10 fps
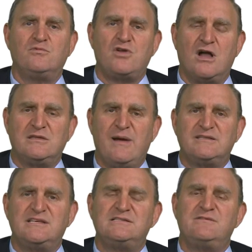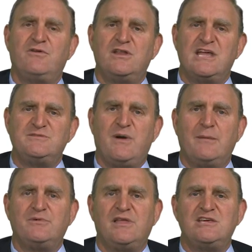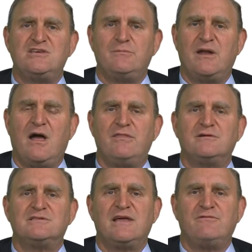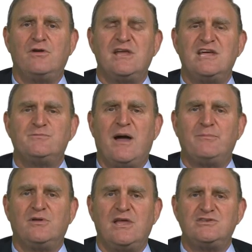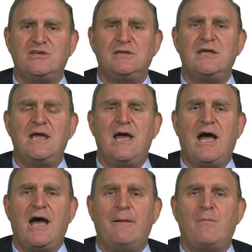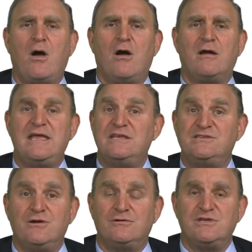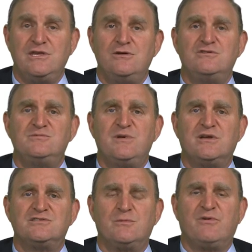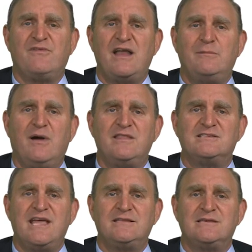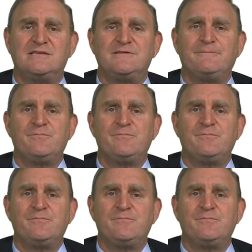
talked about citizen voting age population, but others like voting age population um, are easier to use because they're provided by the census.